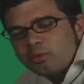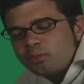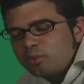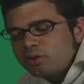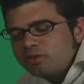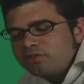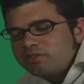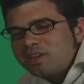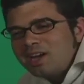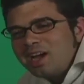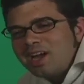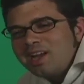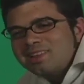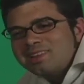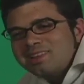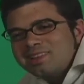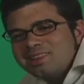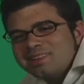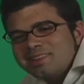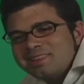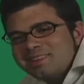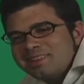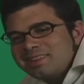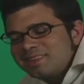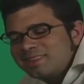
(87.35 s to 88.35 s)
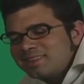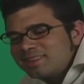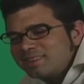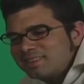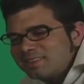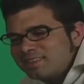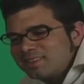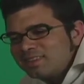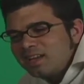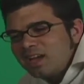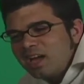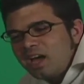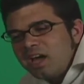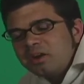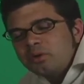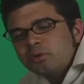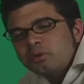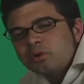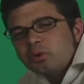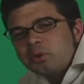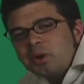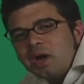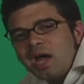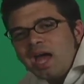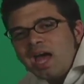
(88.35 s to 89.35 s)
we've got, I don't
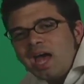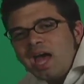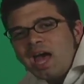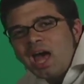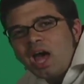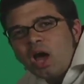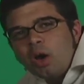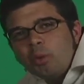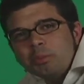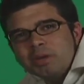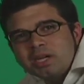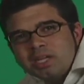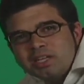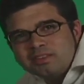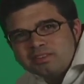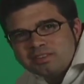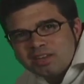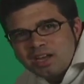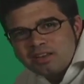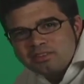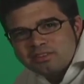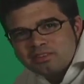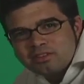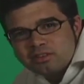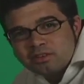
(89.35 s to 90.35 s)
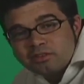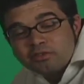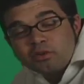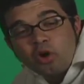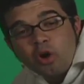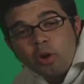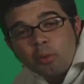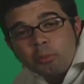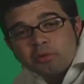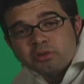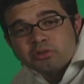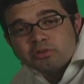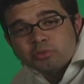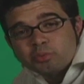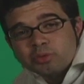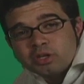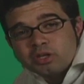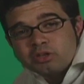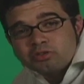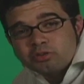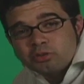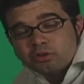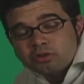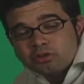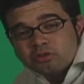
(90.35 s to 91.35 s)
know how many dozens of homeless
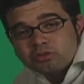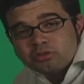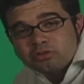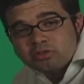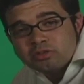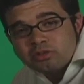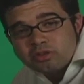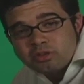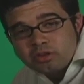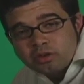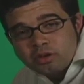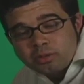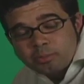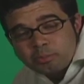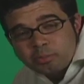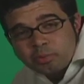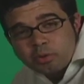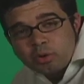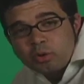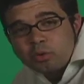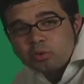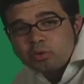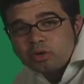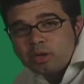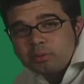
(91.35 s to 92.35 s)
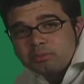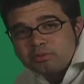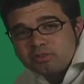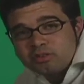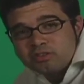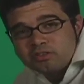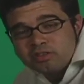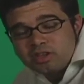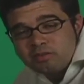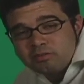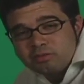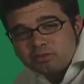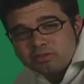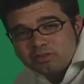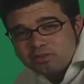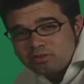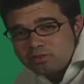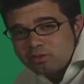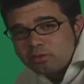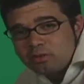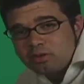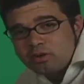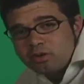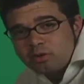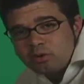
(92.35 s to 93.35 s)
resource programs in San
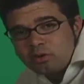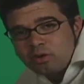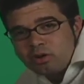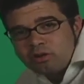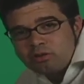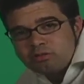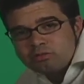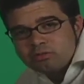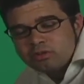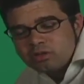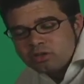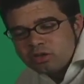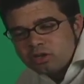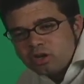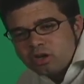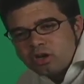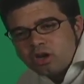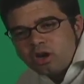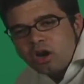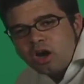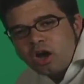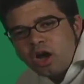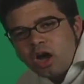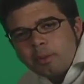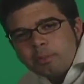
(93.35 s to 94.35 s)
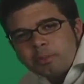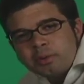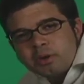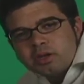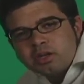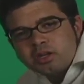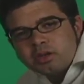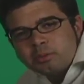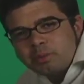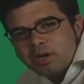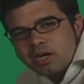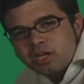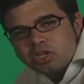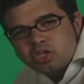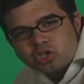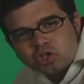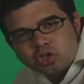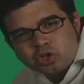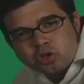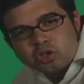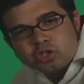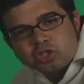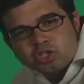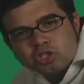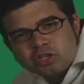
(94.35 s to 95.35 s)
Francisco that are all operated by
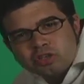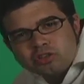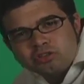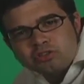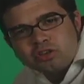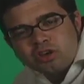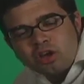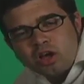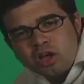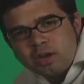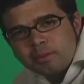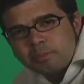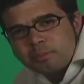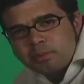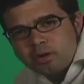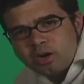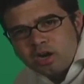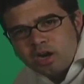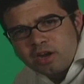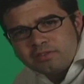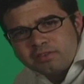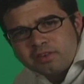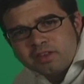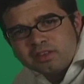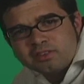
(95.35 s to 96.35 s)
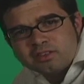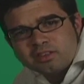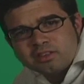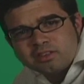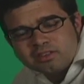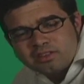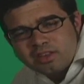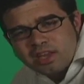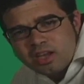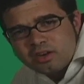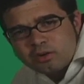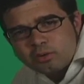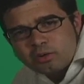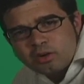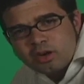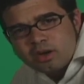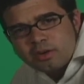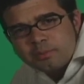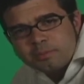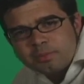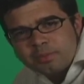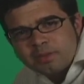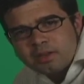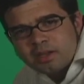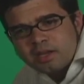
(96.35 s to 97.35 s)
churches, nonprofits, etc.